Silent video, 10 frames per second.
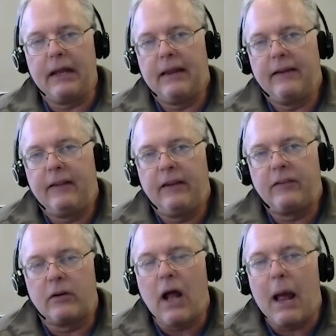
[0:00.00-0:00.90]

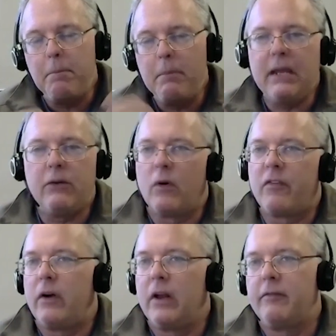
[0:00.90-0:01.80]
These are not mean
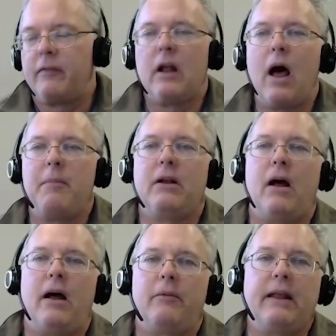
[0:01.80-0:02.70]
reverting
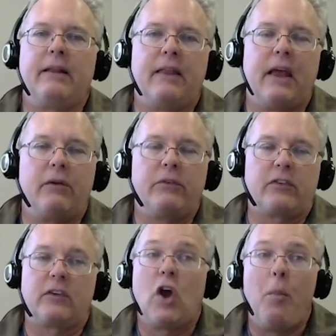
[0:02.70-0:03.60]
phenomena, right? They don't
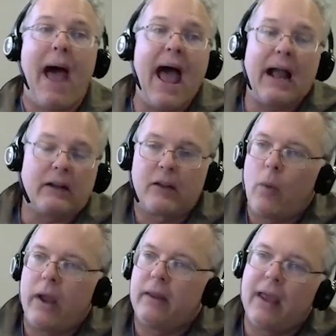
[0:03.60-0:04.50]
just go back to the
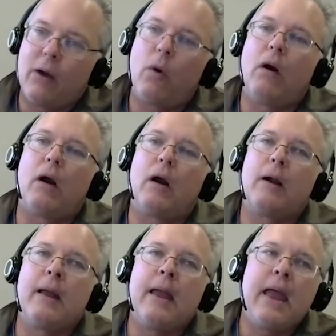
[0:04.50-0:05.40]
way they were.
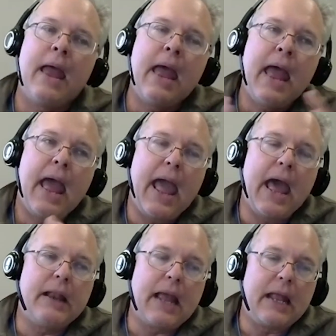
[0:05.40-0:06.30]

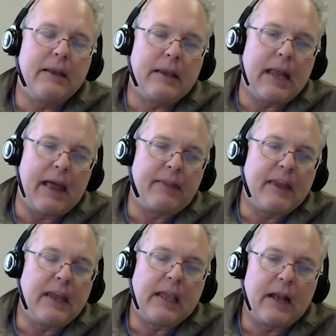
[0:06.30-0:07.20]
And I
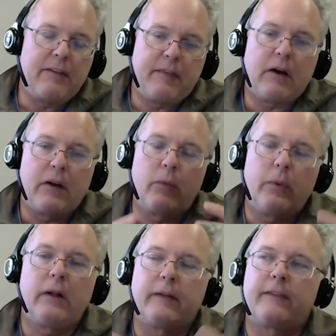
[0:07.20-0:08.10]
think, in a very
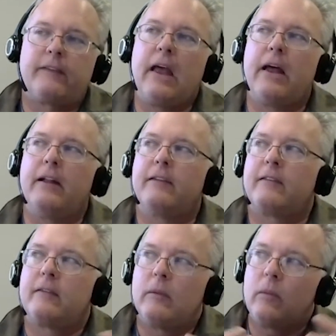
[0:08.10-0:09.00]
real
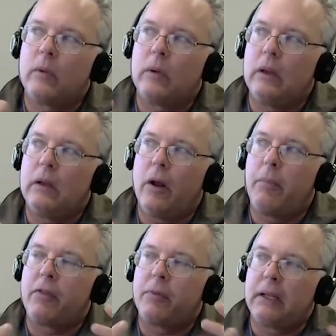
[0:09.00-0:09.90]
sense,
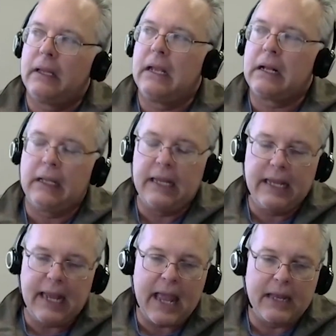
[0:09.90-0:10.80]
both
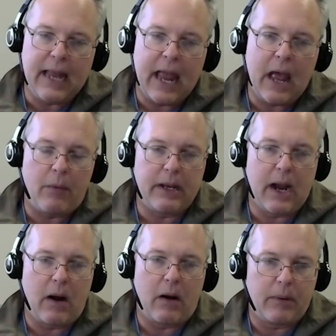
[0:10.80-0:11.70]
politically and now in
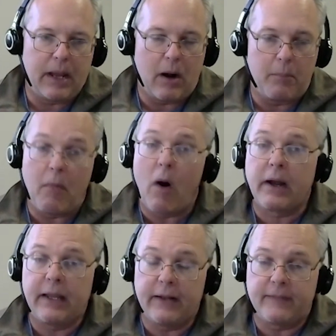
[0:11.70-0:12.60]
our
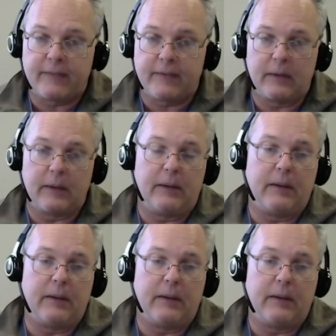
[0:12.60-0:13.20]
markets,